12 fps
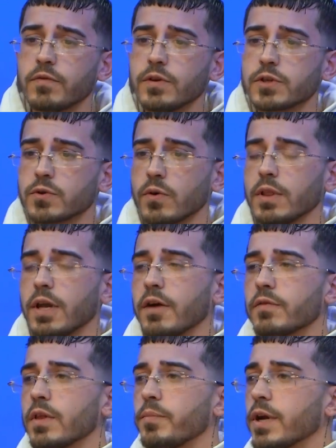Shortly
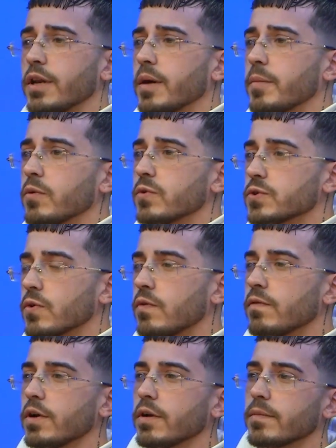after the pandemic was
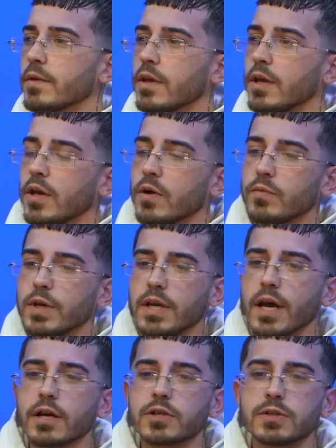over,
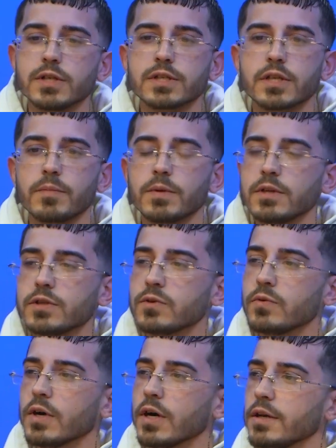we actually stepped
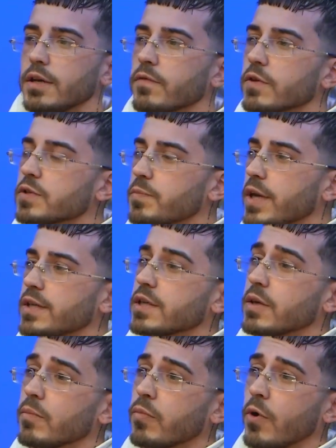into a different space
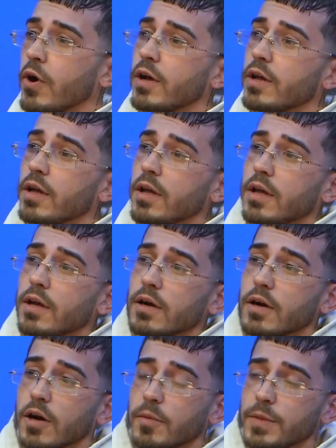and brought
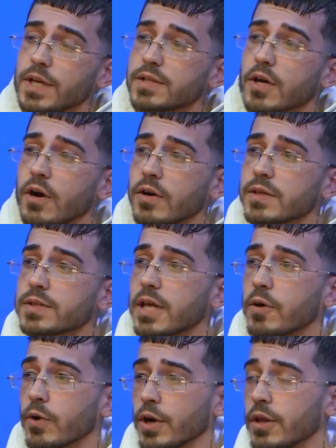these artists
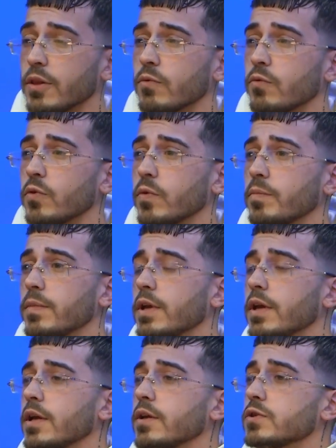that were in the room
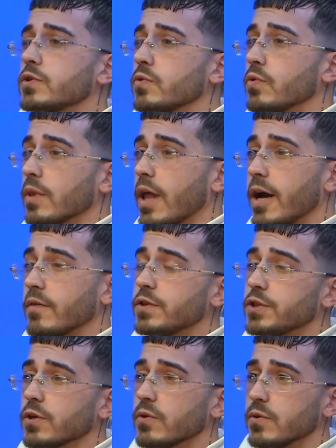to live
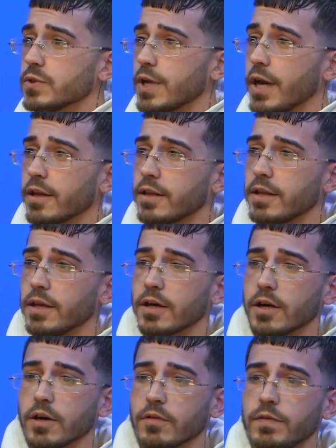shows at the
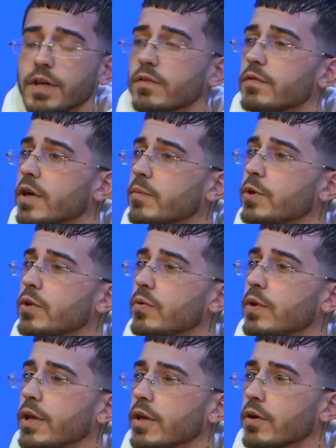
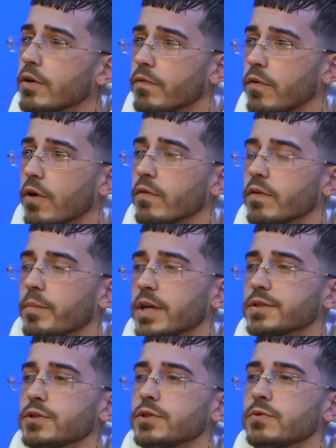VFW here in Fall River,
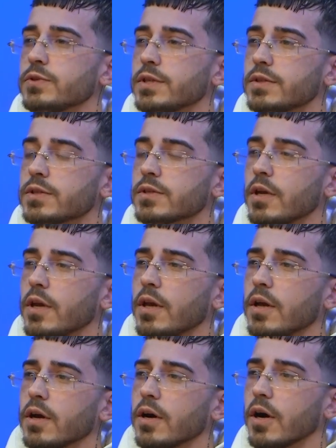Massachusetts.
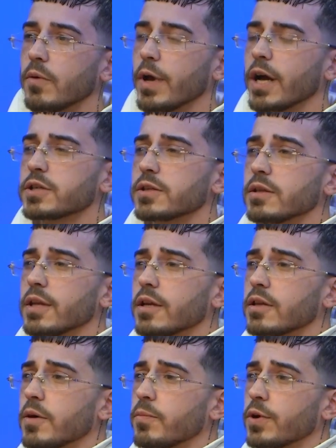We actually
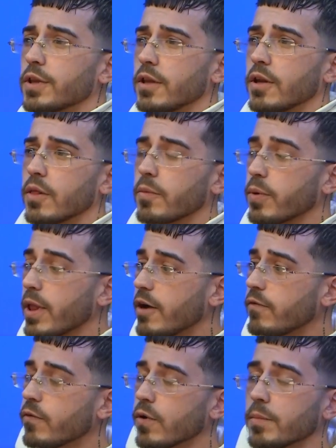linked up with another
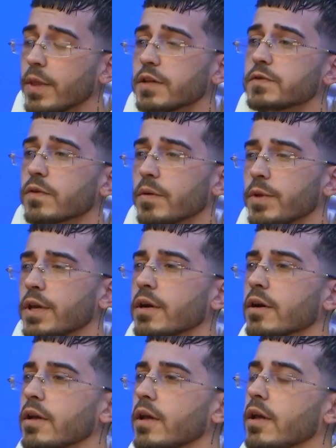platform that's from
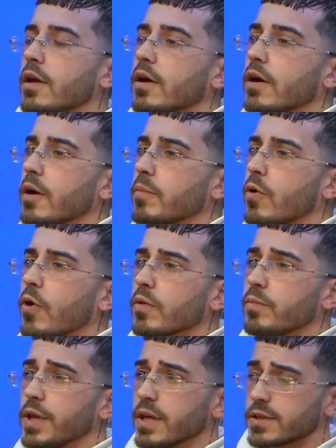here
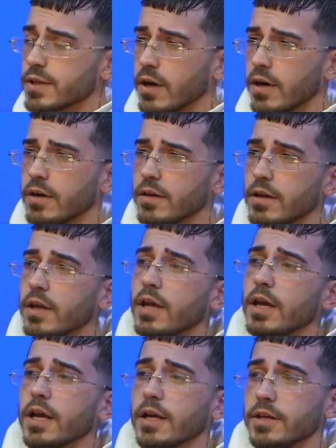called BSR
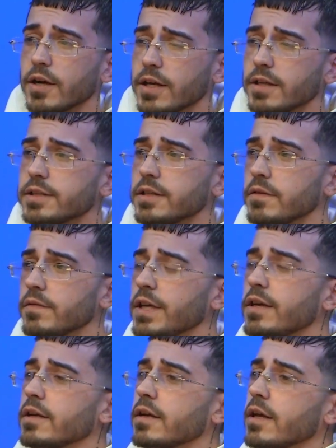and Dougie
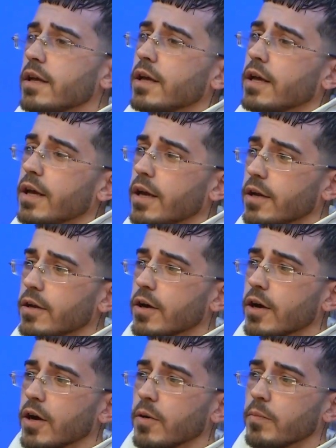TV. And
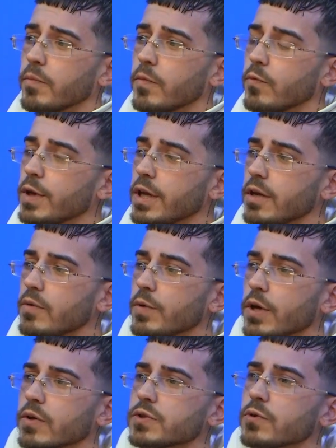
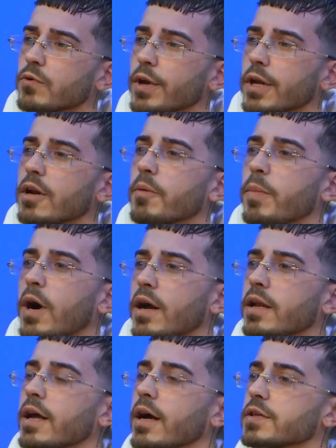we also created a
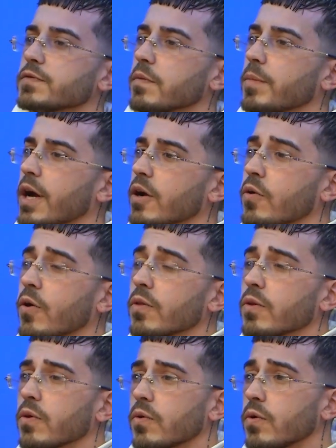podcast from that
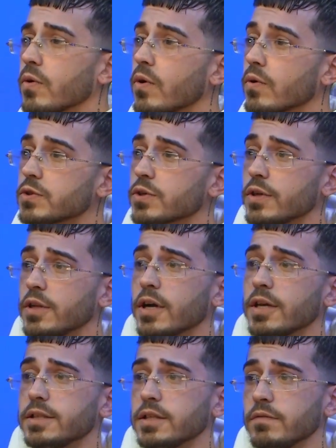called Local Culture and
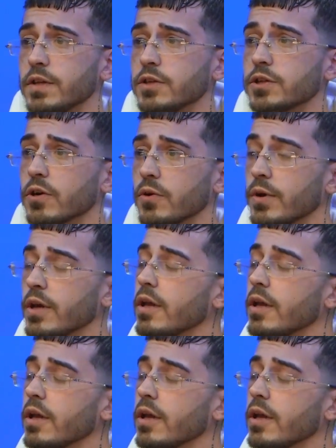Dougie TV Show.